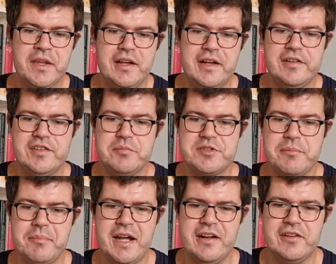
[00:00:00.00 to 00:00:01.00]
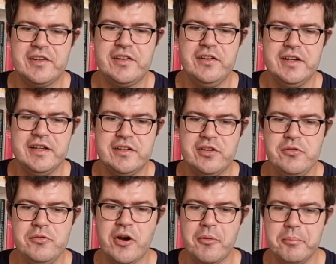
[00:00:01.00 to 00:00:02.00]
and the subject matter is certainly
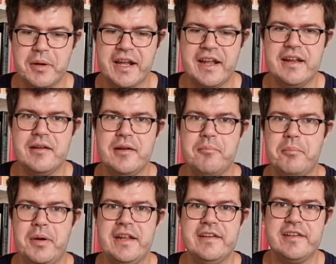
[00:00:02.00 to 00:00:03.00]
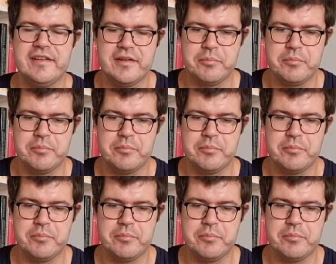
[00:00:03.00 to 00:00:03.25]
too complicated in places to